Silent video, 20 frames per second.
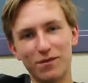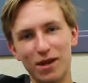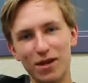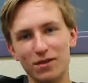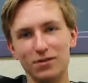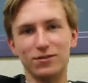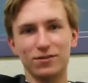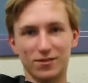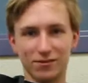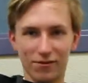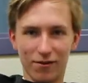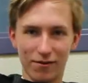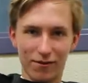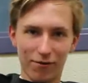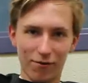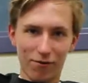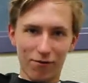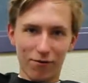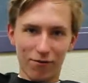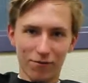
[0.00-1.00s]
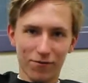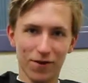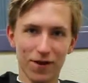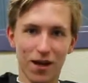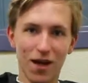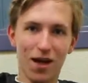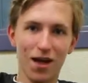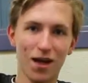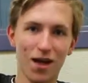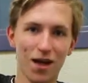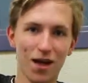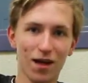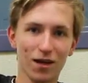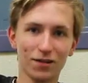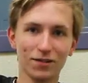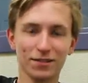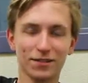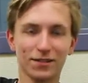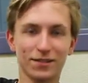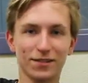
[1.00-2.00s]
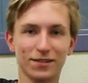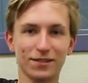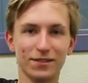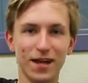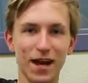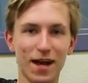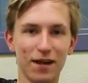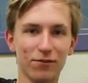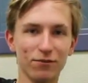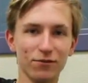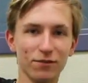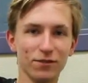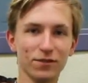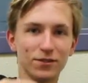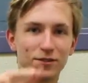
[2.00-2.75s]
mate, signing off. Skedaddle,